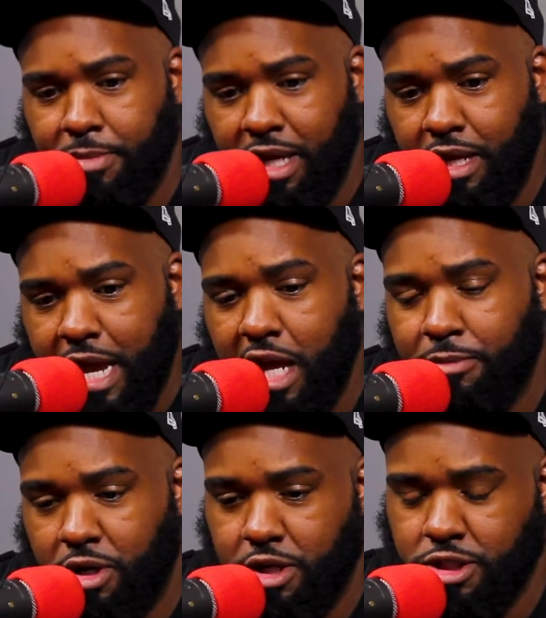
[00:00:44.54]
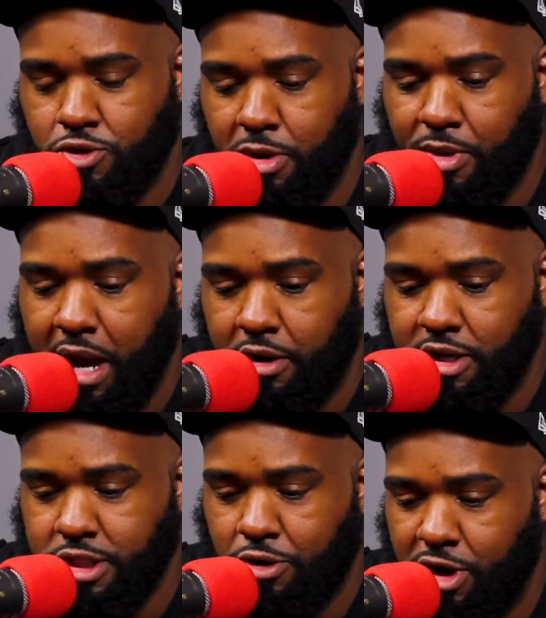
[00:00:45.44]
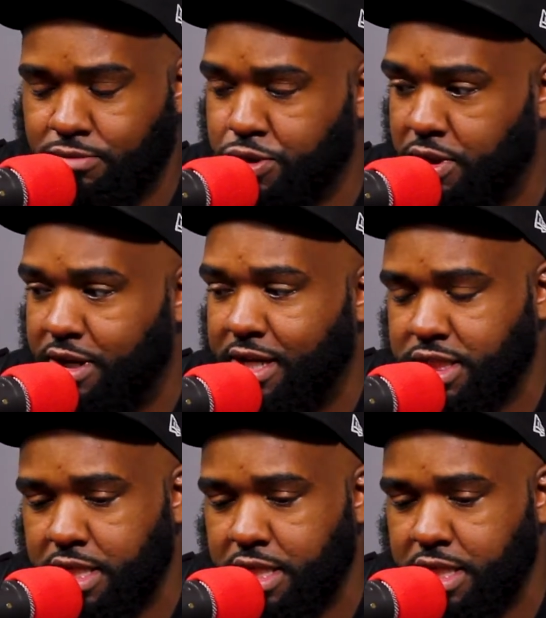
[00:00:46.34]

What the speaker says: me, Animal_Brown on Instagram, Twitter, and